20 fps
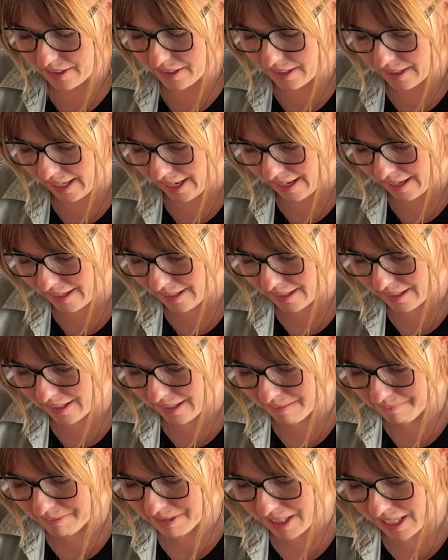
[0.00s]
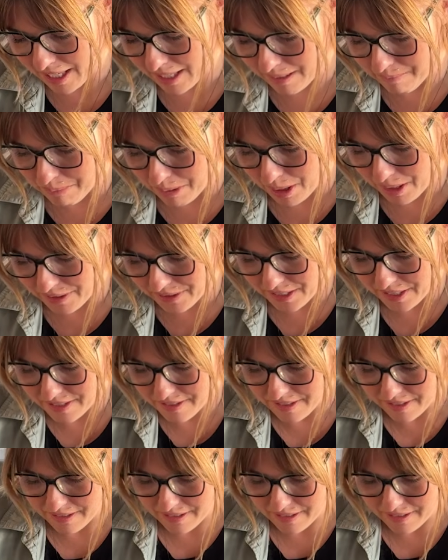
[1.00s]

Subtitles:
yeah, I'm glad I brought this.